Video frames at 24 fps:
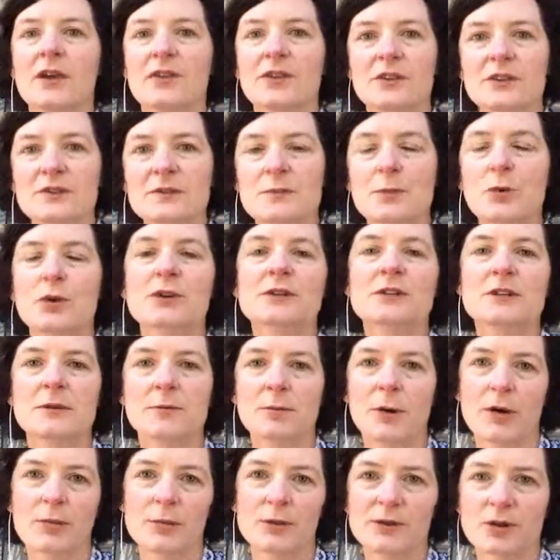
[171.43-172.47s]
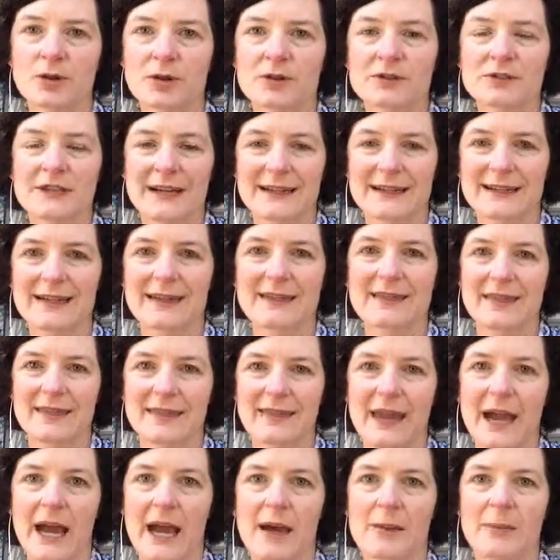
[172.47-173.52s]
There's more to the Pomodoro technique than
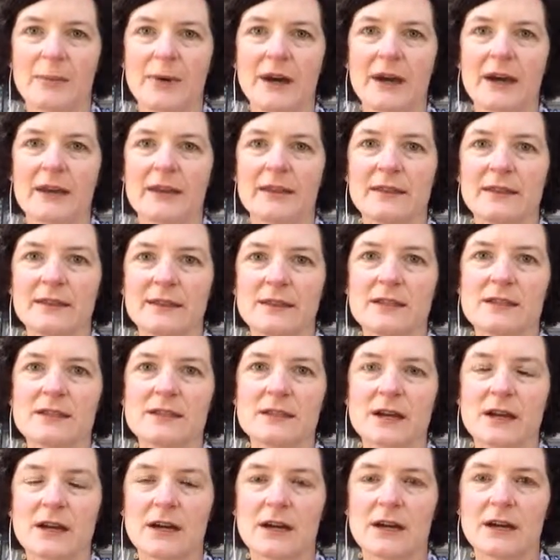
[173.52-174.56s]
that, but these,